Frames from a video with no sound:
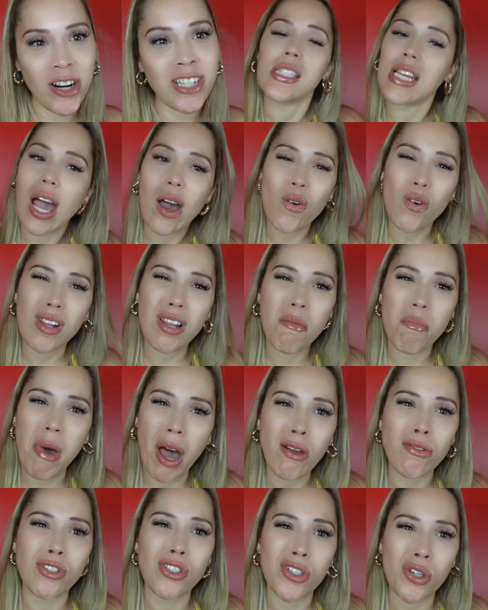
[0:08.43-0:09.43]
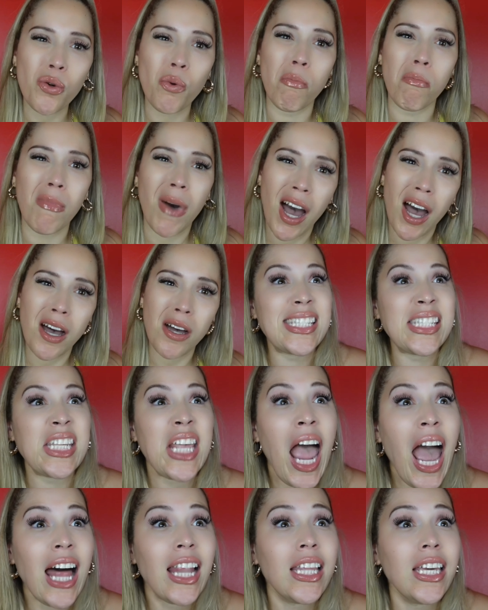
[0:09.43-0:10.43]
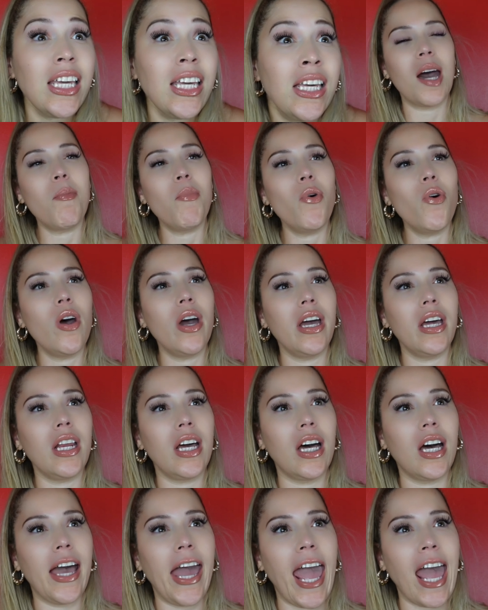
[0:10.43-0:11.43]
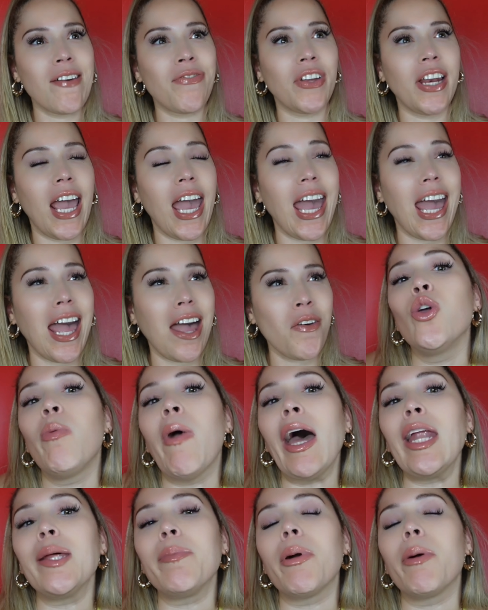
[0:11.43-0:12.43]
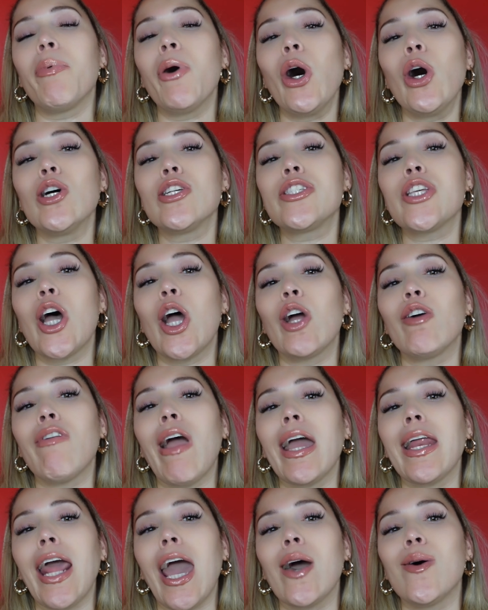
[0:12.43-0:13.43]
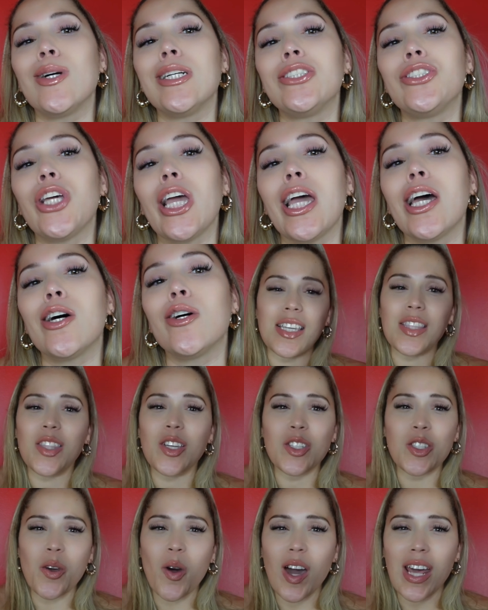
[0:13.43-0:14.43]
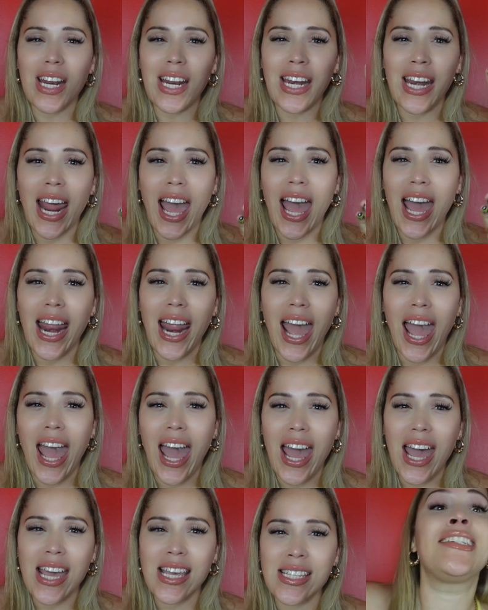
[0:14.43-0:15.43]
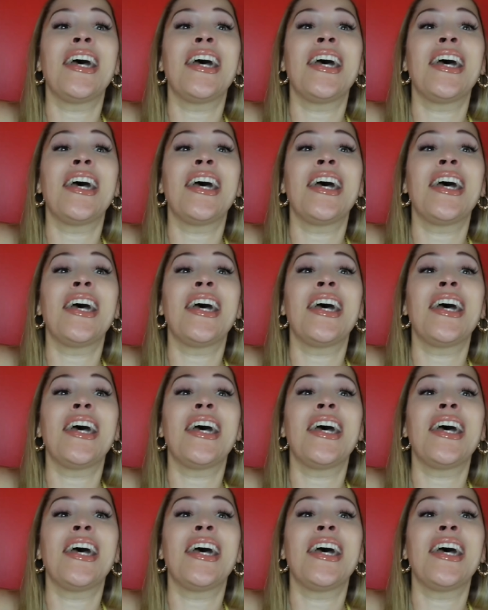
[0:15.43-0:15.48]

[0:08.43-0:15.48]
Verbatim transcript: It's not all about you, Mom. Sally! Come on, half and half. About to propose to her right now in jail. Did the daughter not ask?